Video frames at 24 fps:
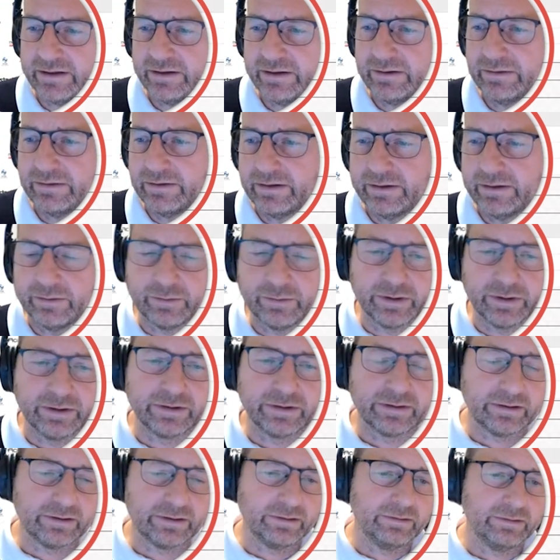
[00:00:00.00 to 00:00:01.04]
and you
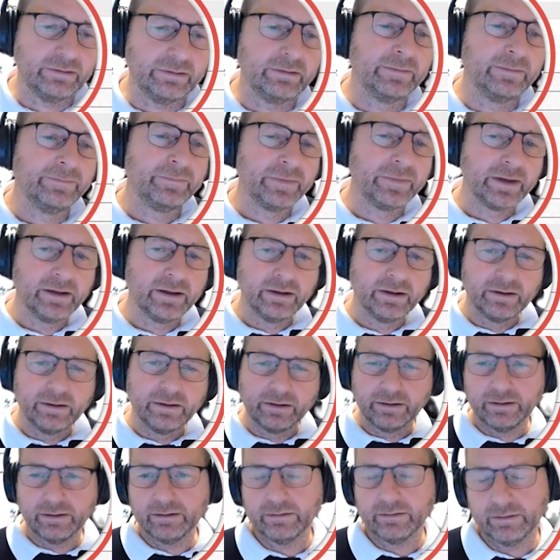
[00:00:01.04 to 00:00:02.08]
want to
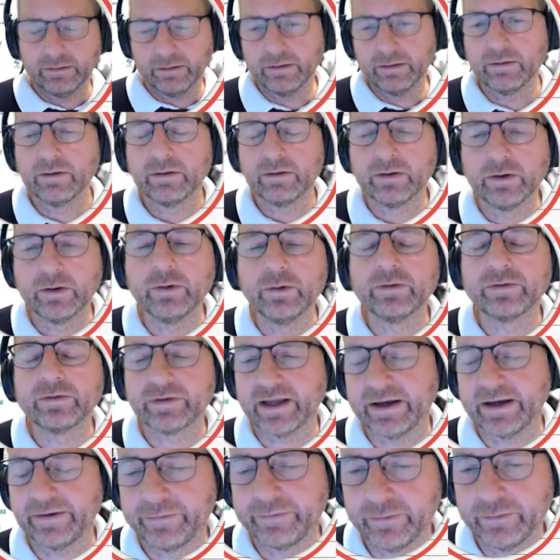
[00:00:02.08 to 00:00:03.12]
do
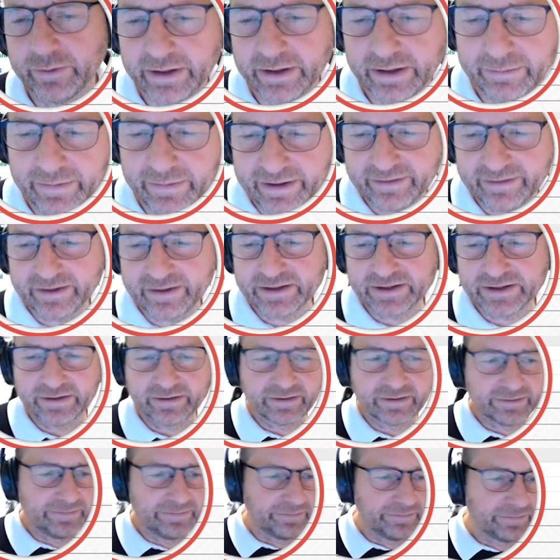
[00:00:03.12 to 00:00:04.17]
stuff with the
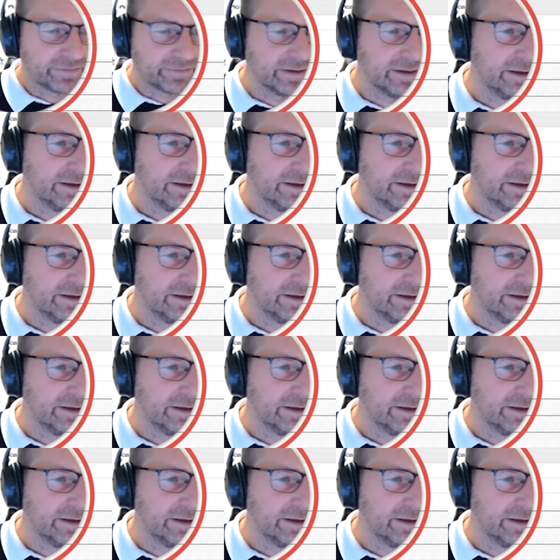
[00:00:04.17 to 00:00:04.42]
messages.